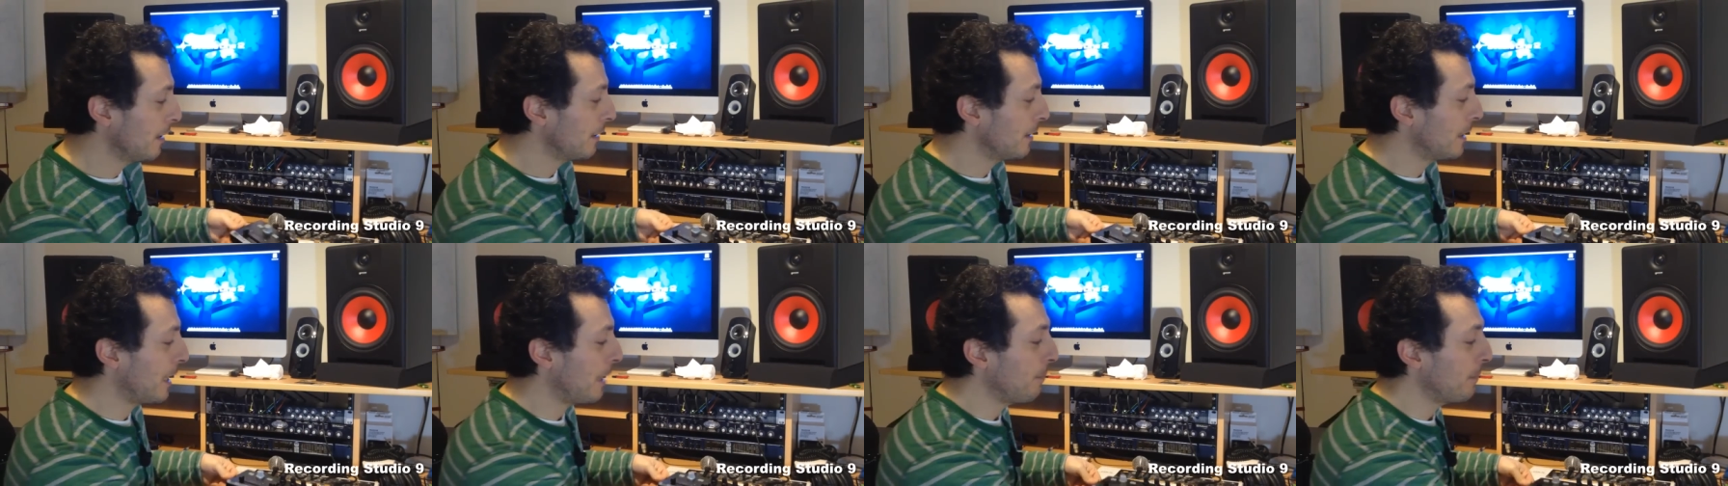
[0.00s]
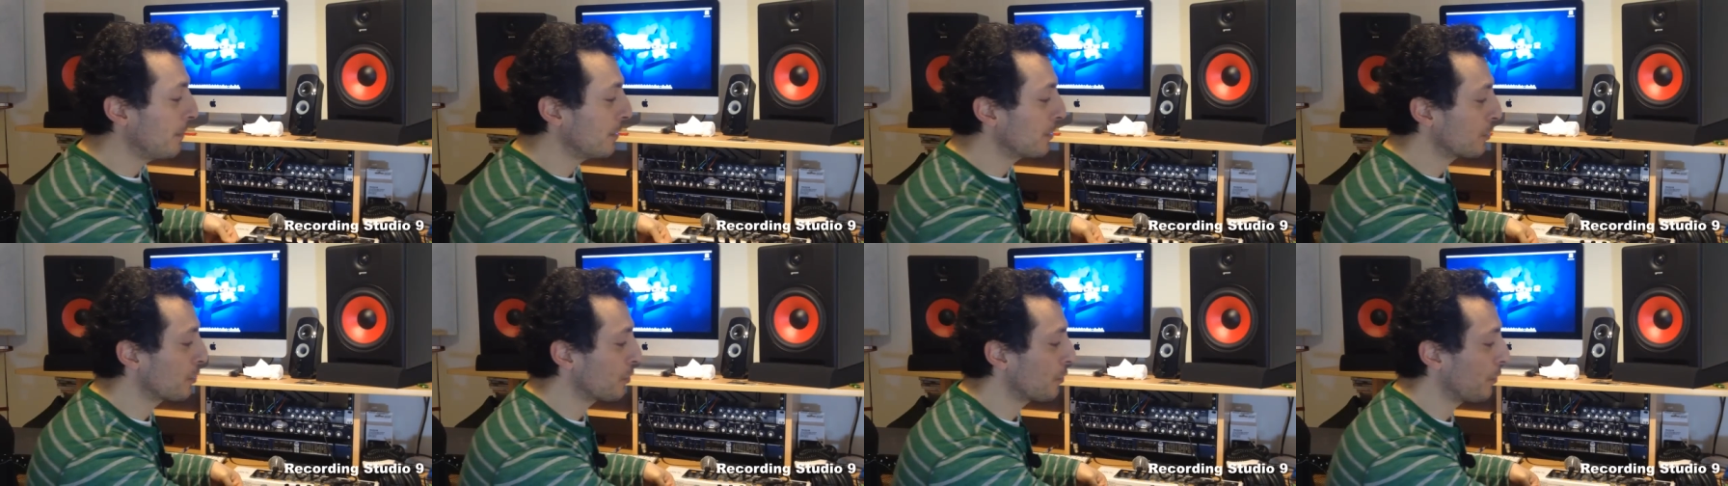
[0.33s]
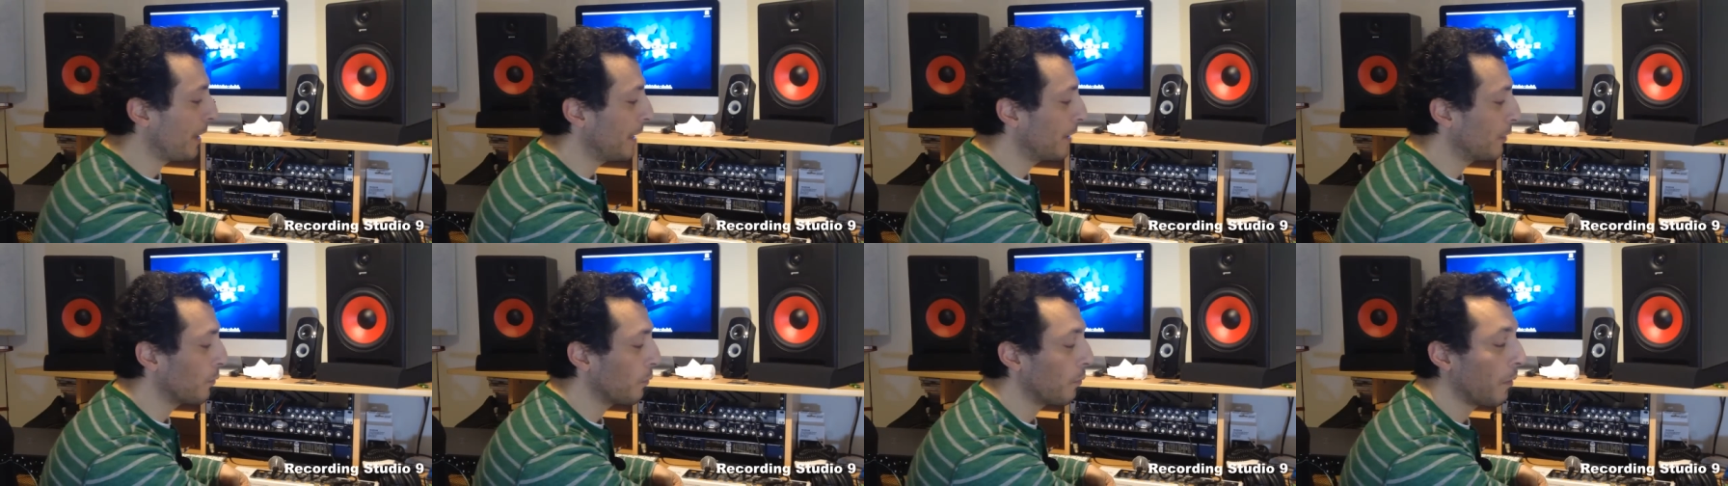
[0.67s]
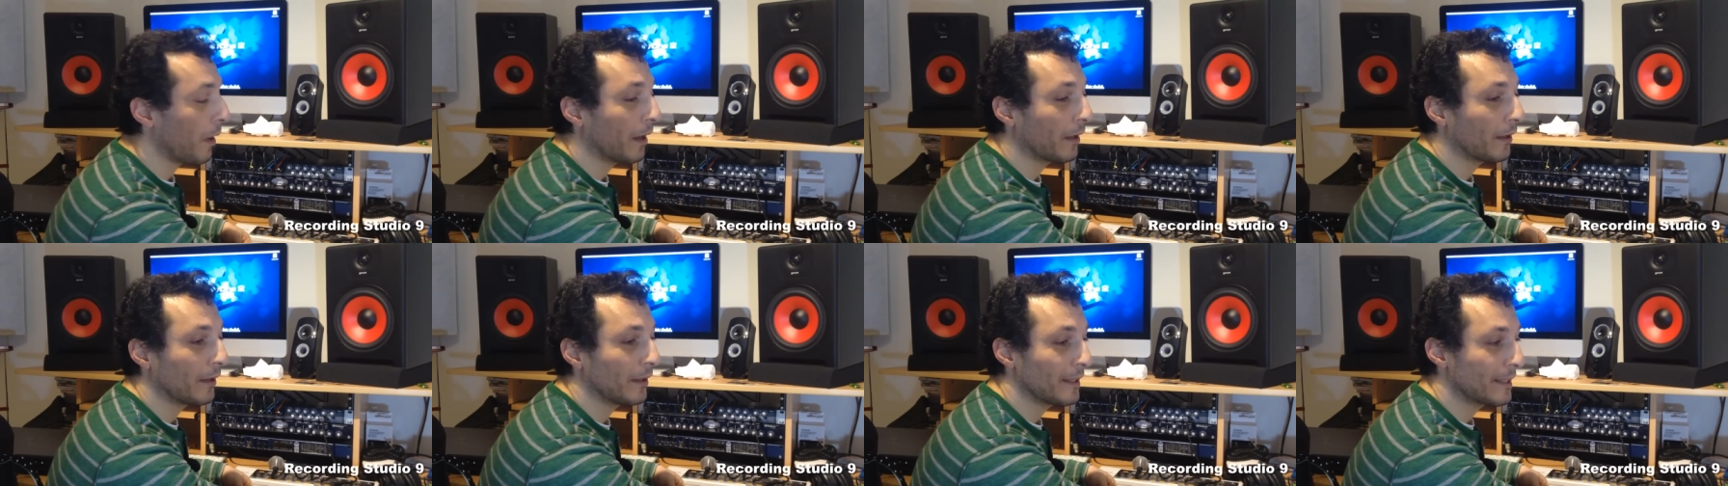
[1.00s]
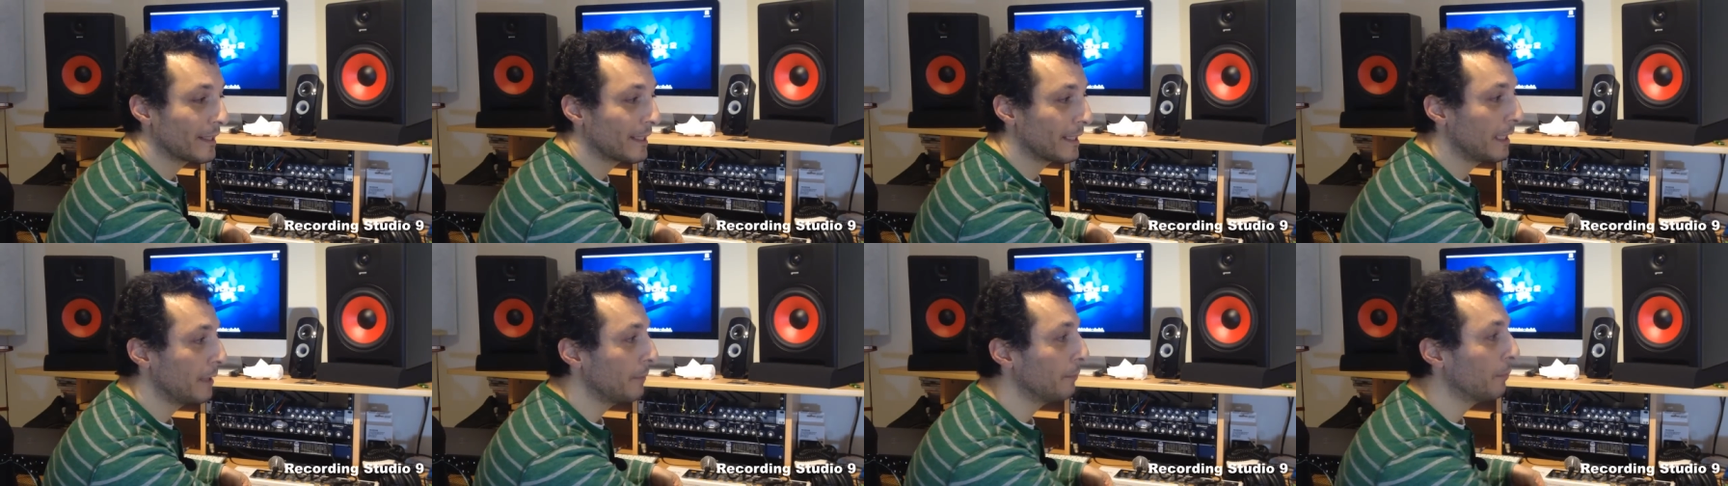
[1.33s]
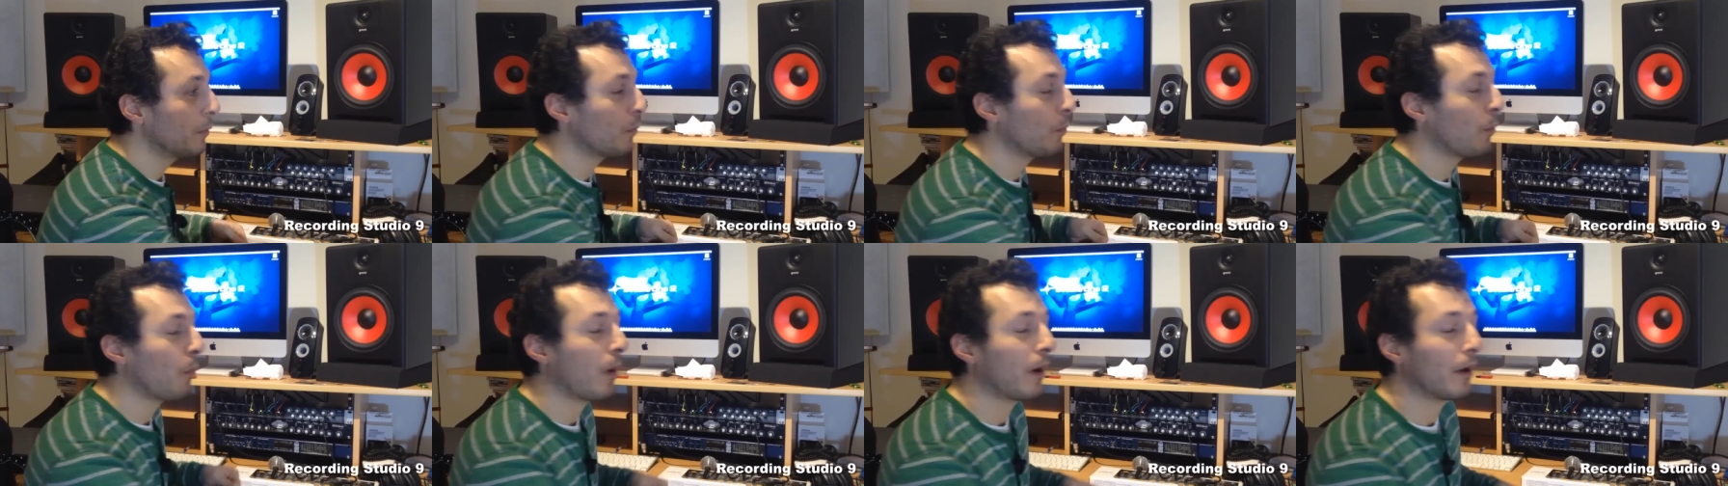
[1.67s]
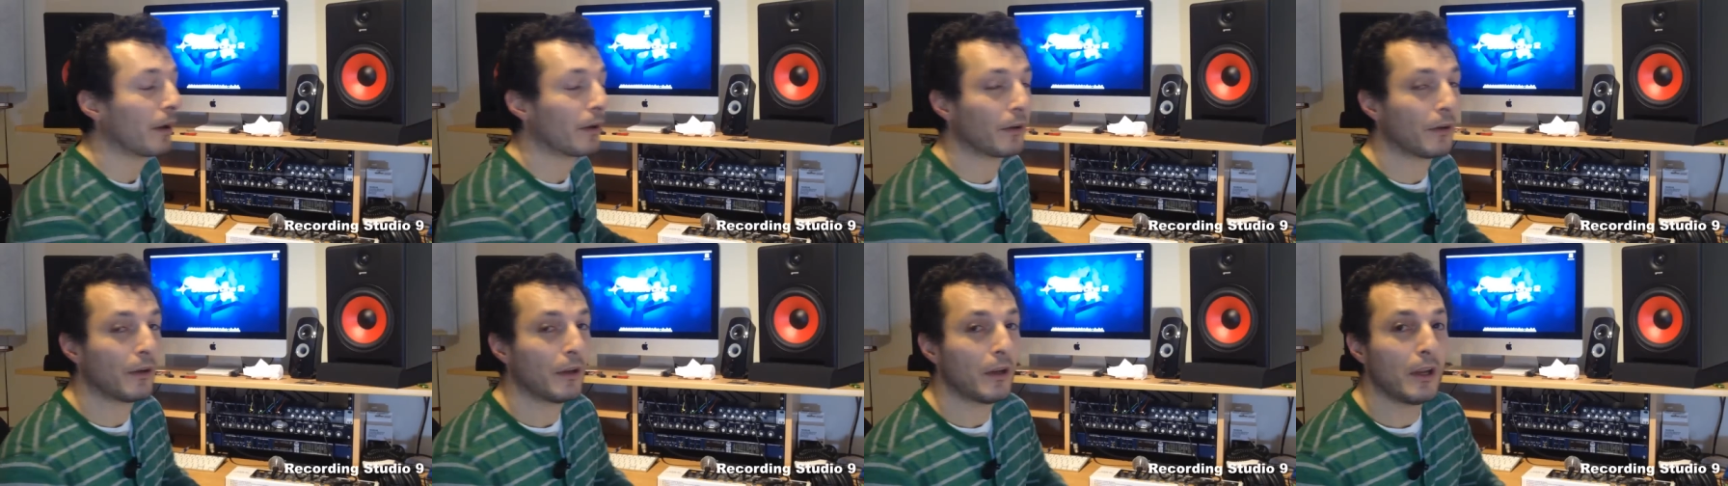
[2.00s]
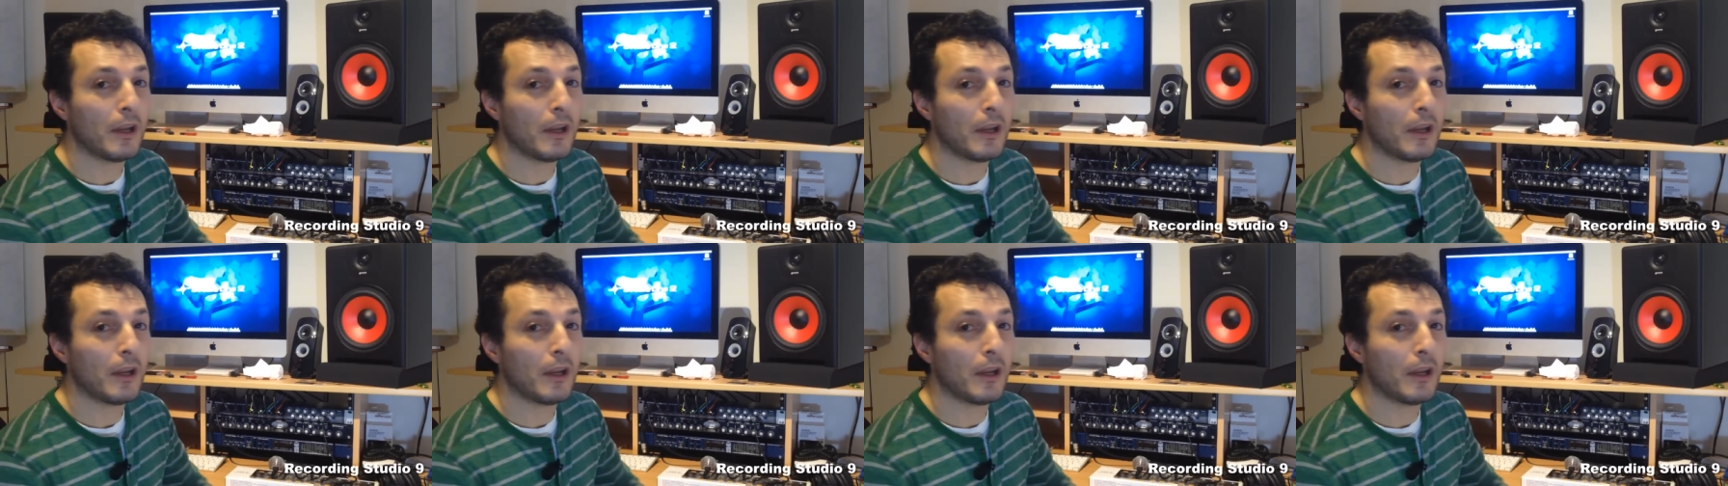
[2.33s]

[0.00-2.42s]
demonstrate one simple one